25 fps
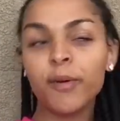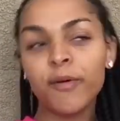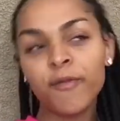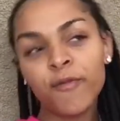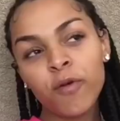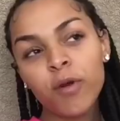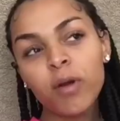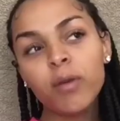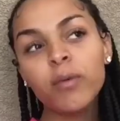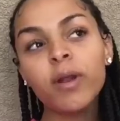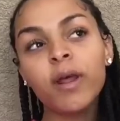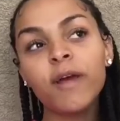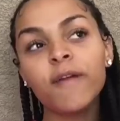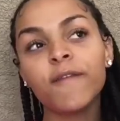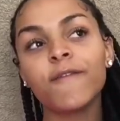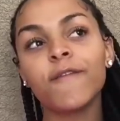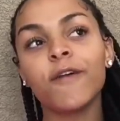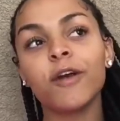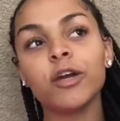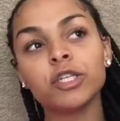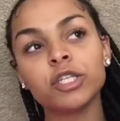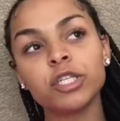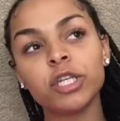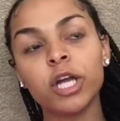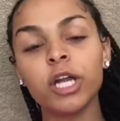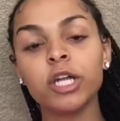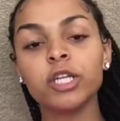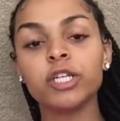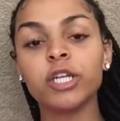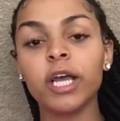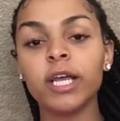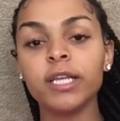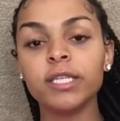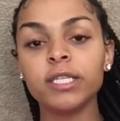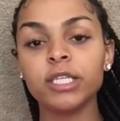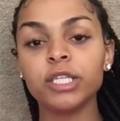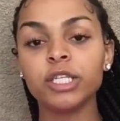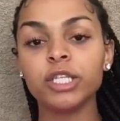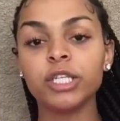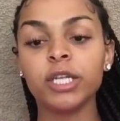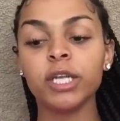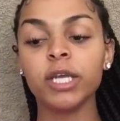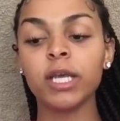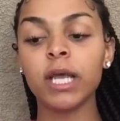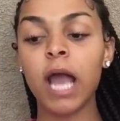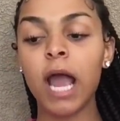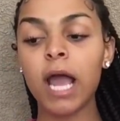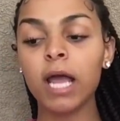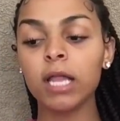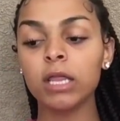before when I first started
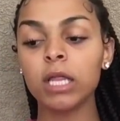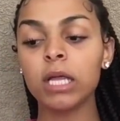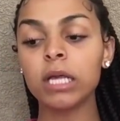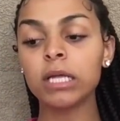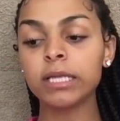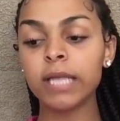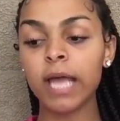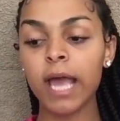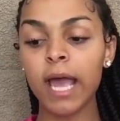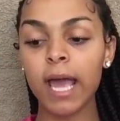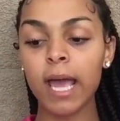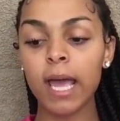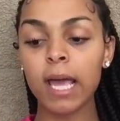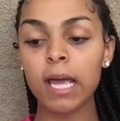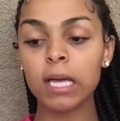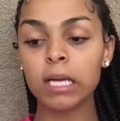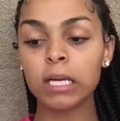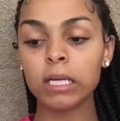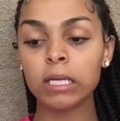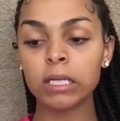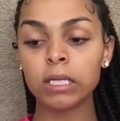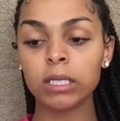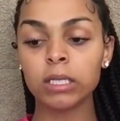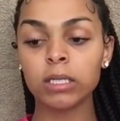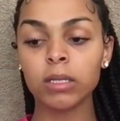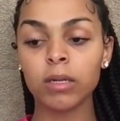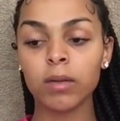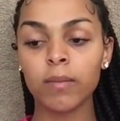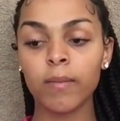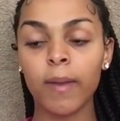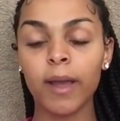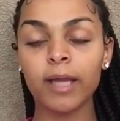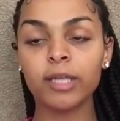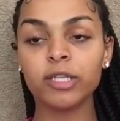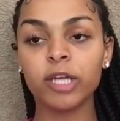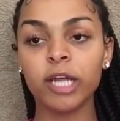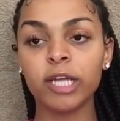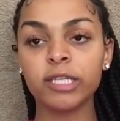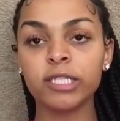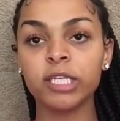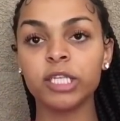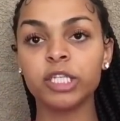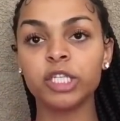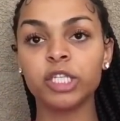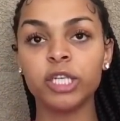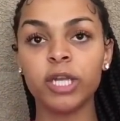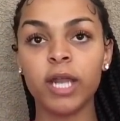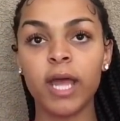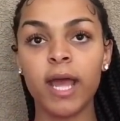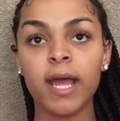transitioning, I looked at my
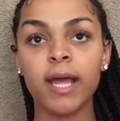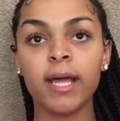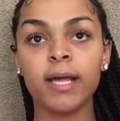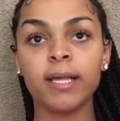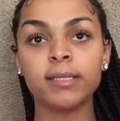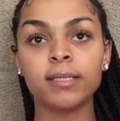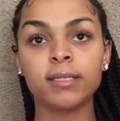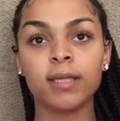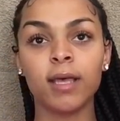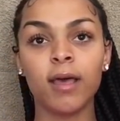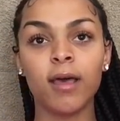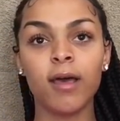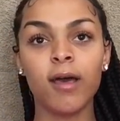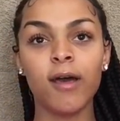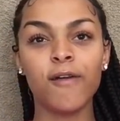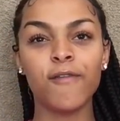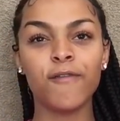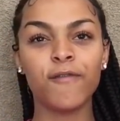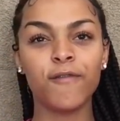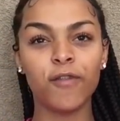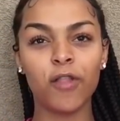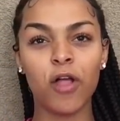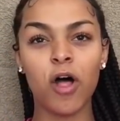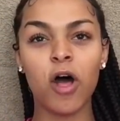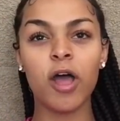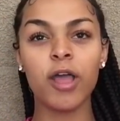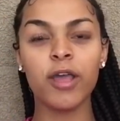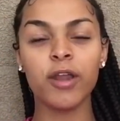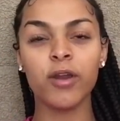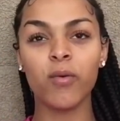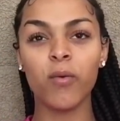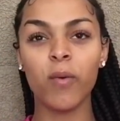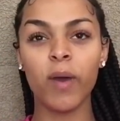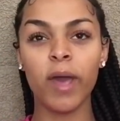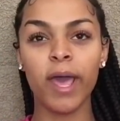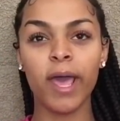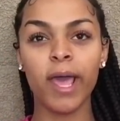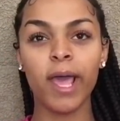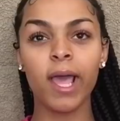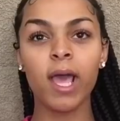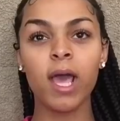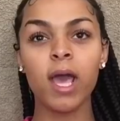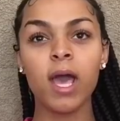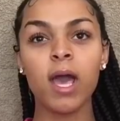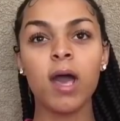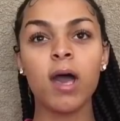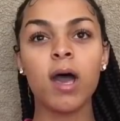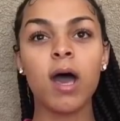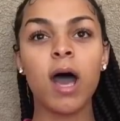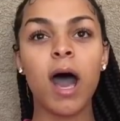transition as a flaw in a way
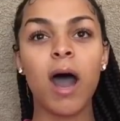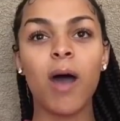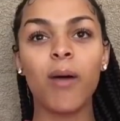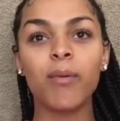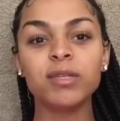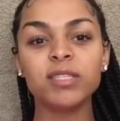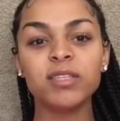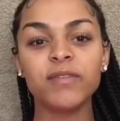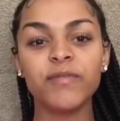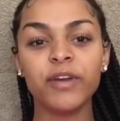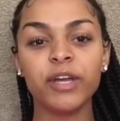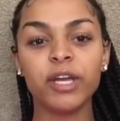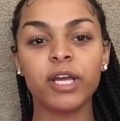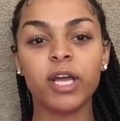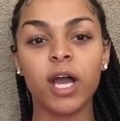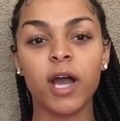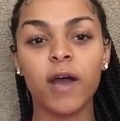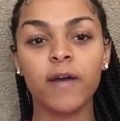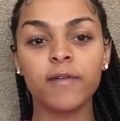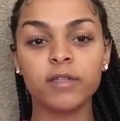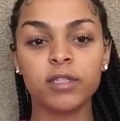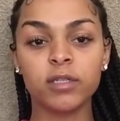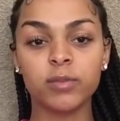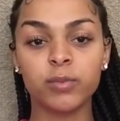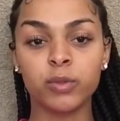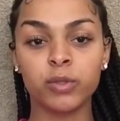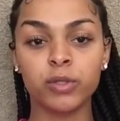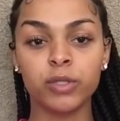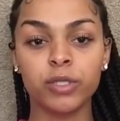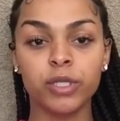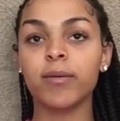I wasn't very comfortable.